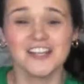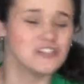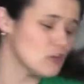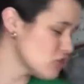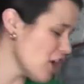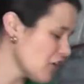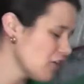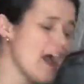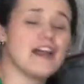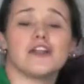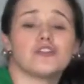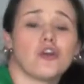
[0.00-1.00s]
So check her
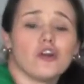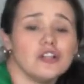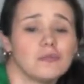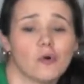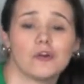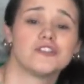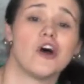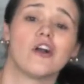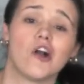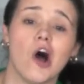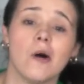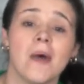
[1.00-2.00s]
out at
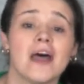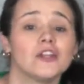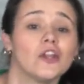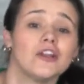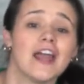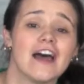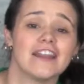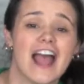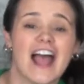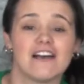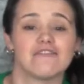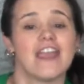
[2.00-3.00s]
girlabroad.com and learn how to
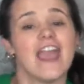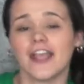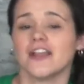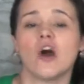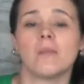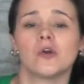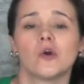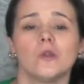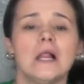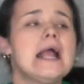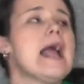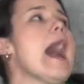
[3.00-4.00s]
have
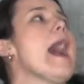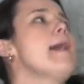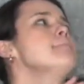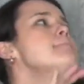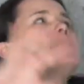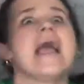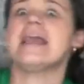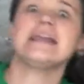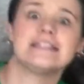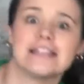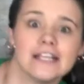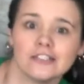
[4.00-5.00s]
economical,
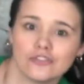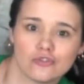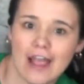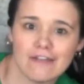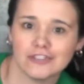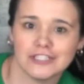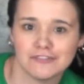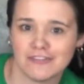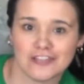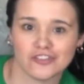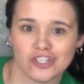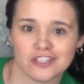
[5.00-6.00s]
amazing travel
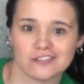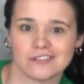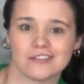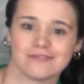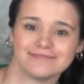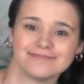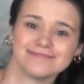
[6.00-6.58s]
adventures.